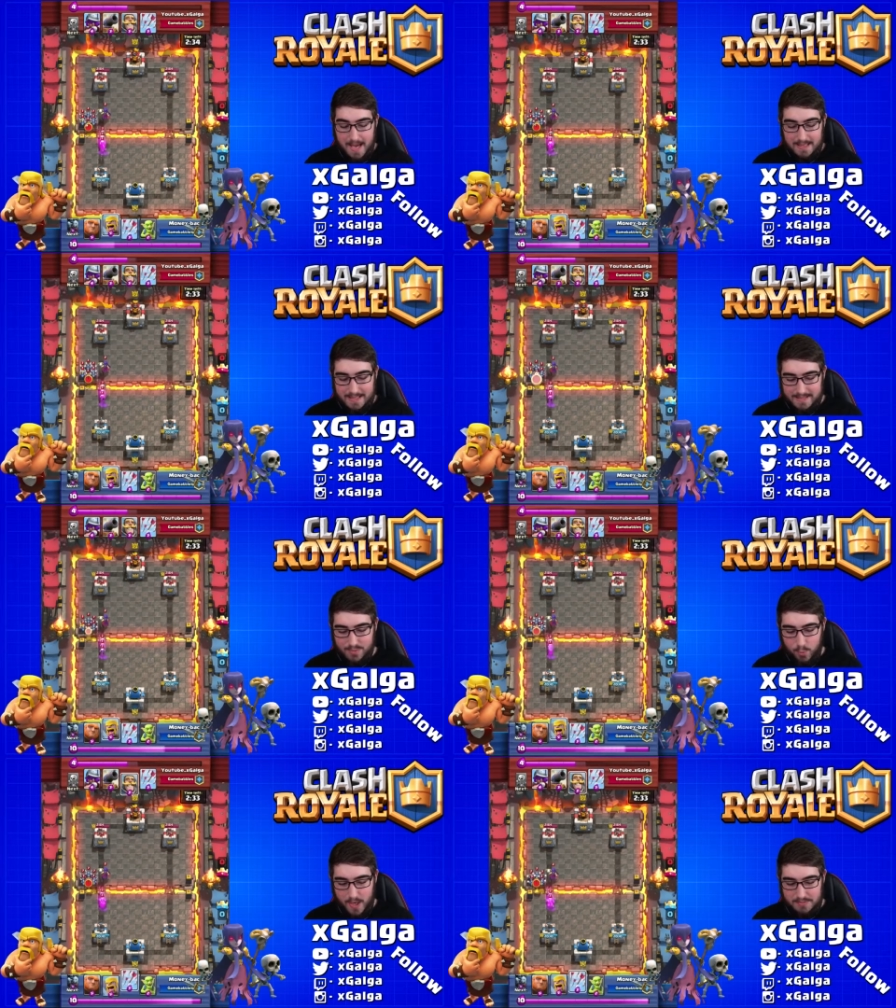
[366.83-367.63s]
He let
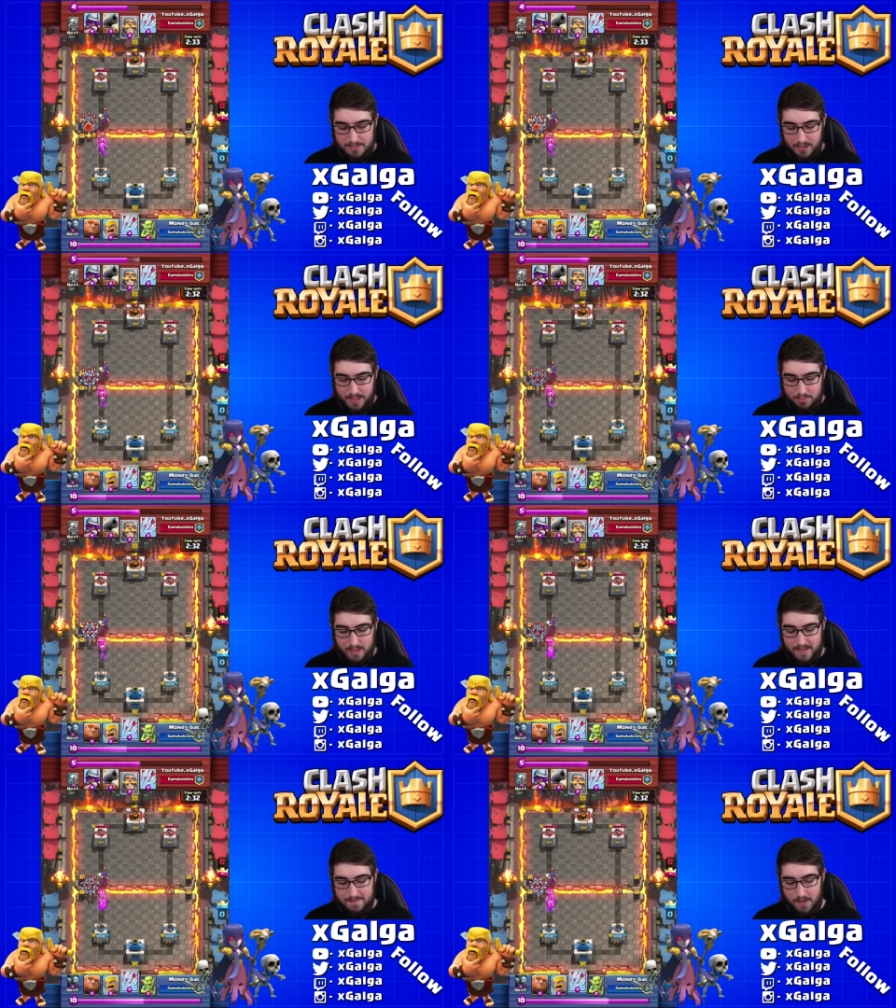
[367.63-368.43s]
this witch build up
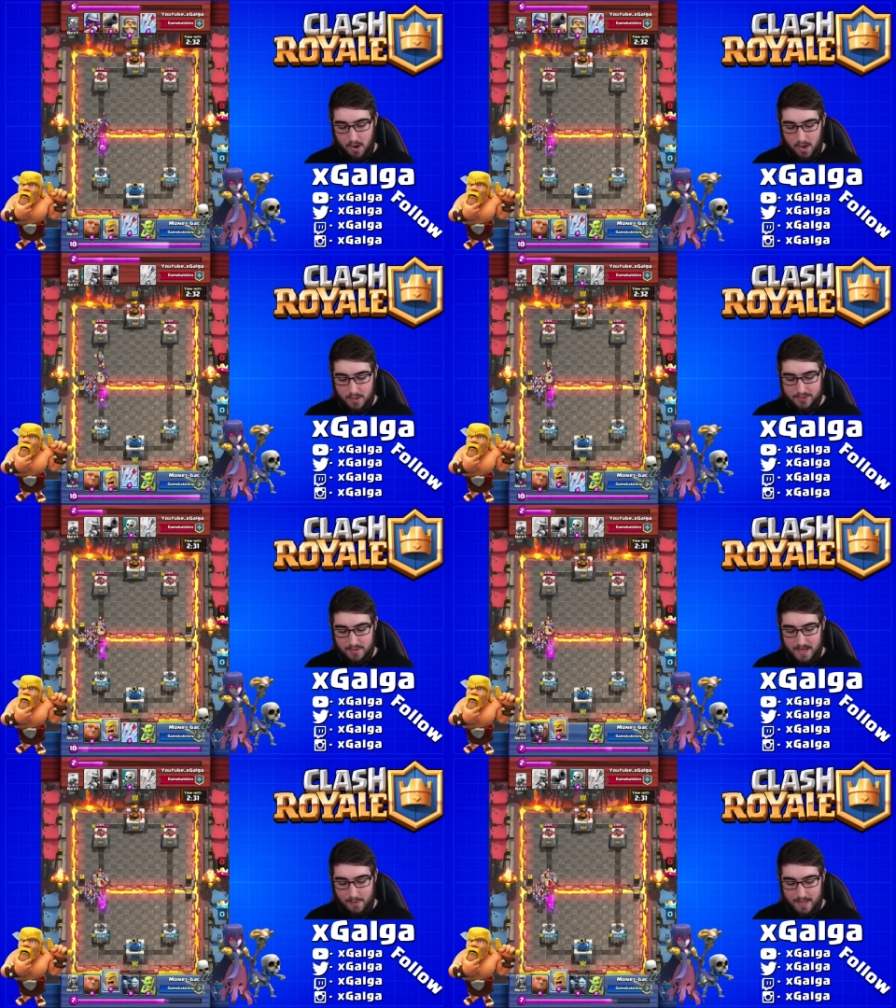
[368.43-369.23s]
really far,
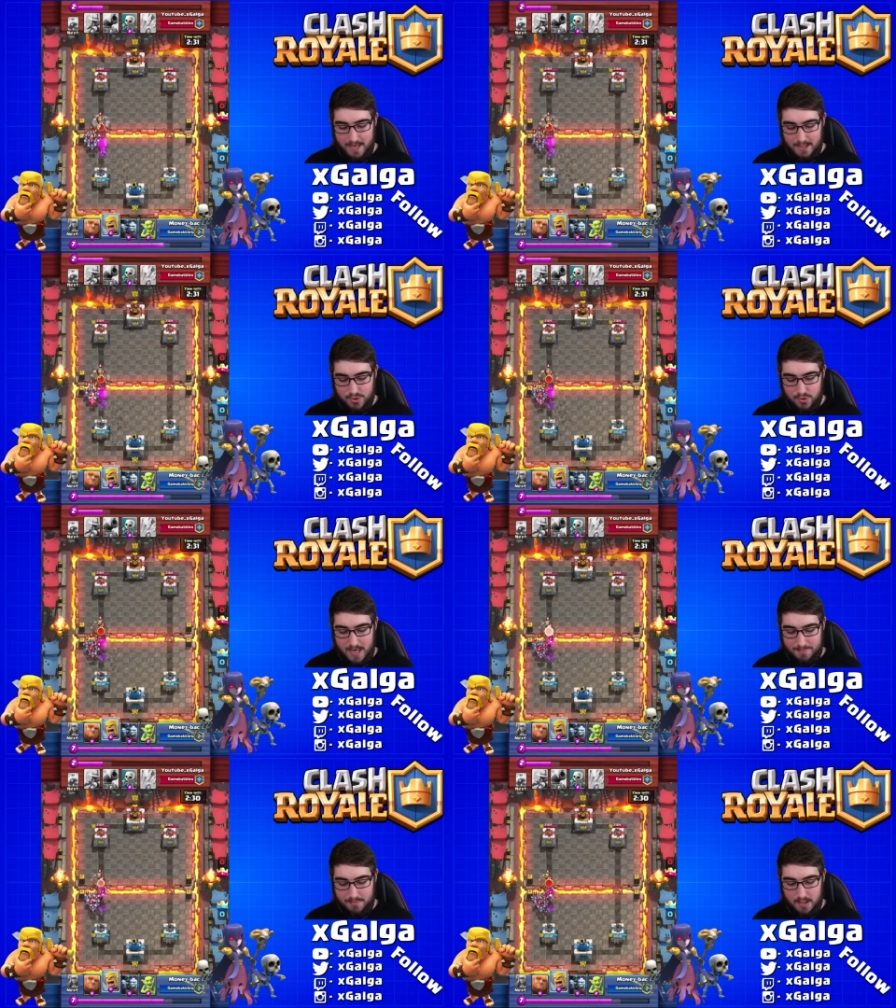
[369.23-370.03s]
so then I went ahead and
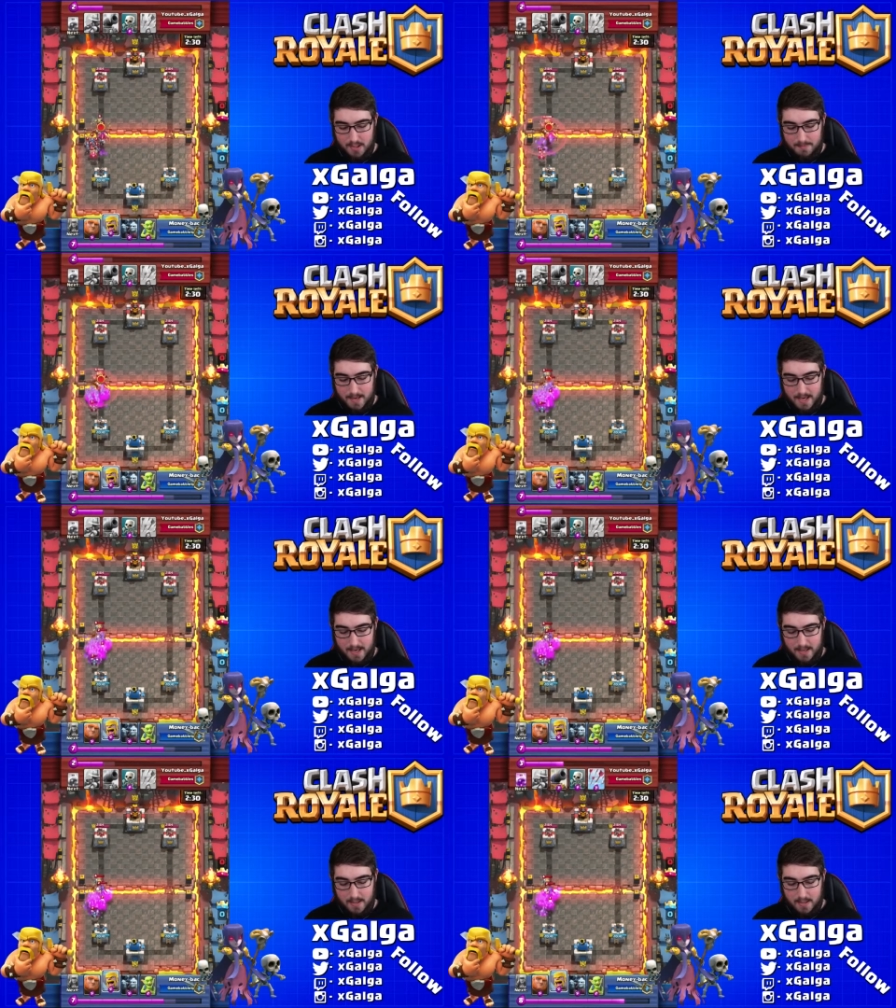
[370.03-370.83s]
dropped
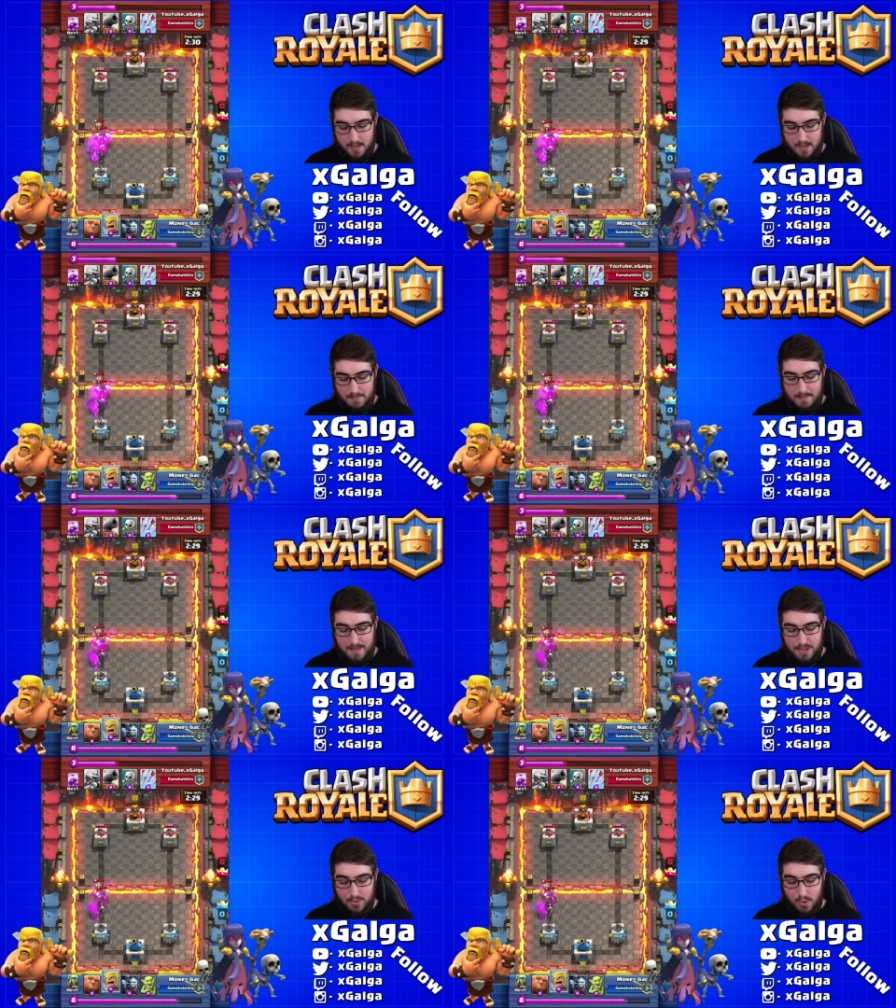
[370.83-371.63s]
my
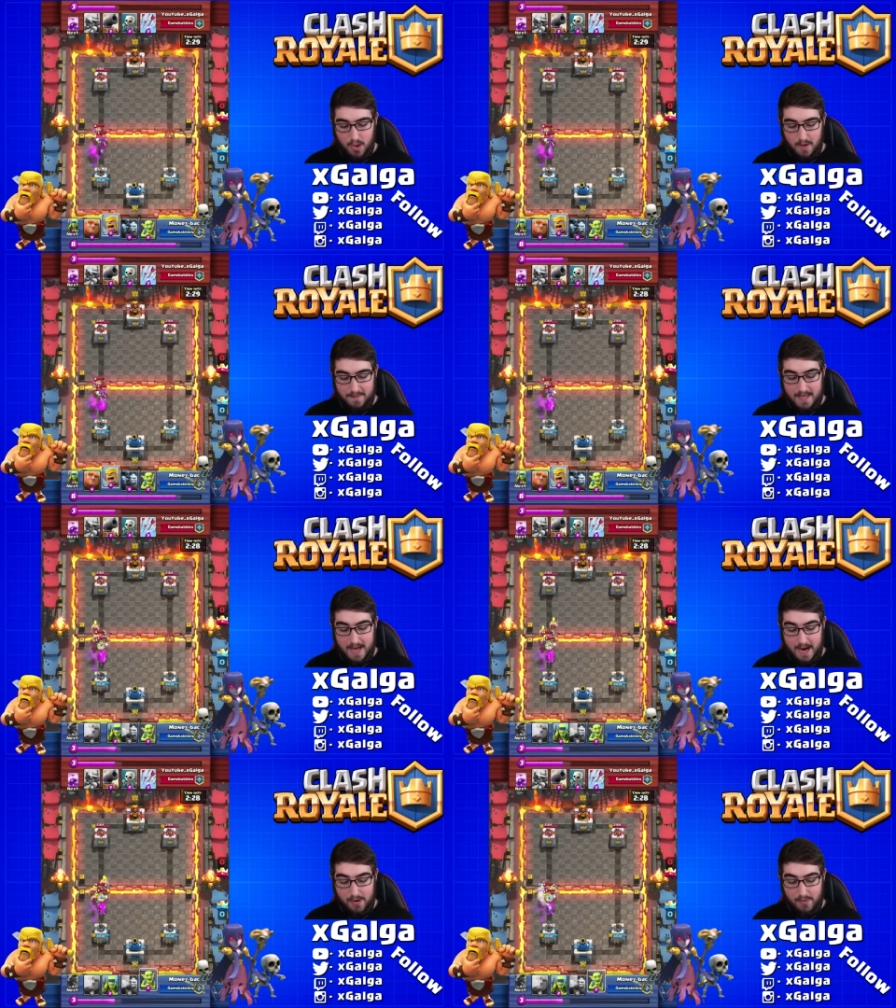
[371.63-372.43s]
minion horde off, and
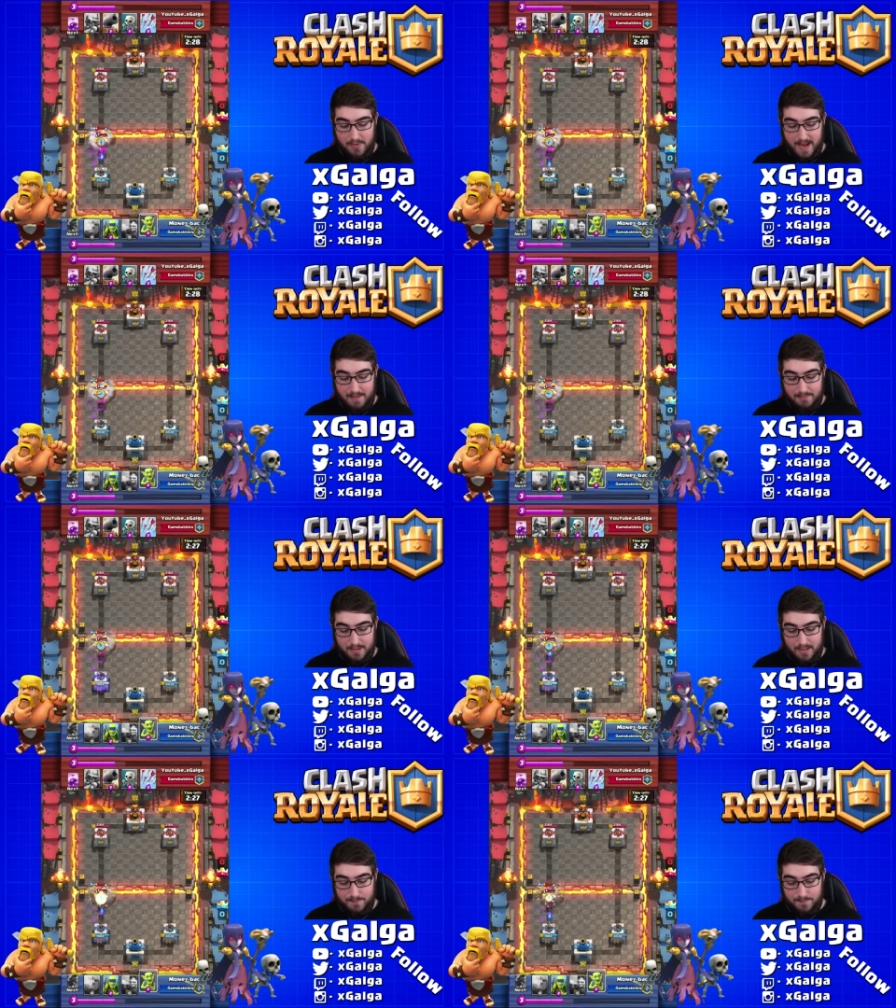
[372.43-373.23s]
he arrowed that,
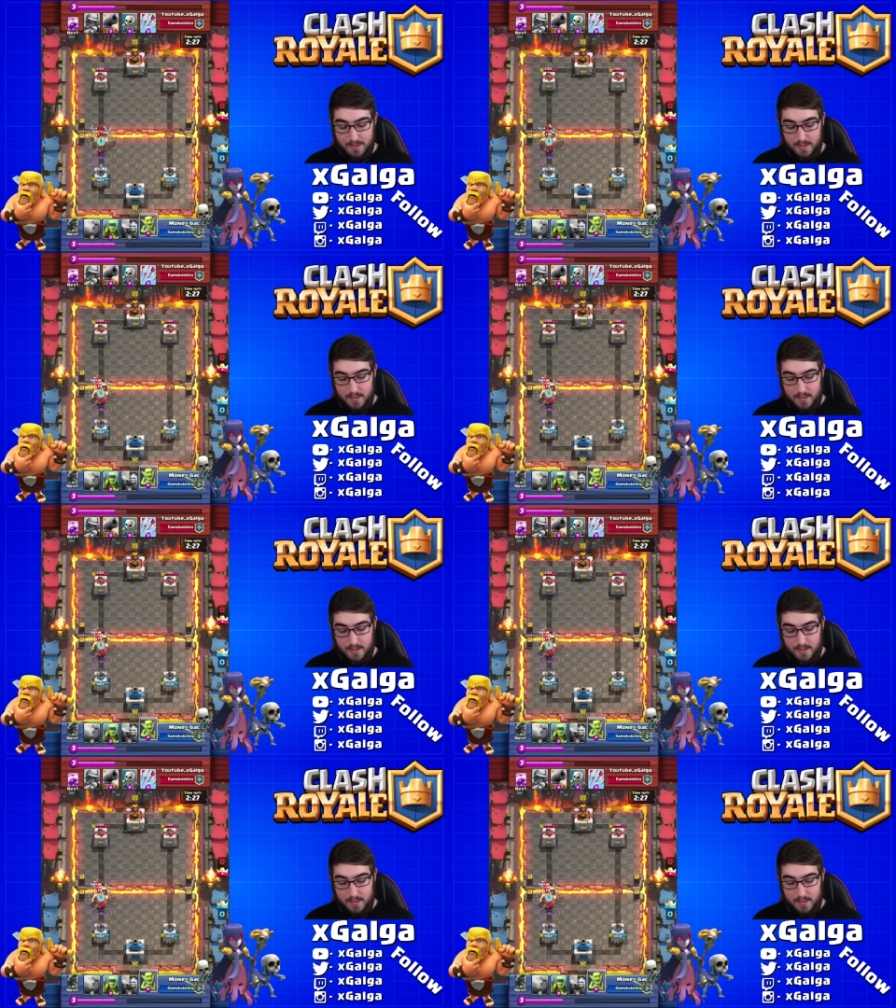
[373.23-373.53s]
but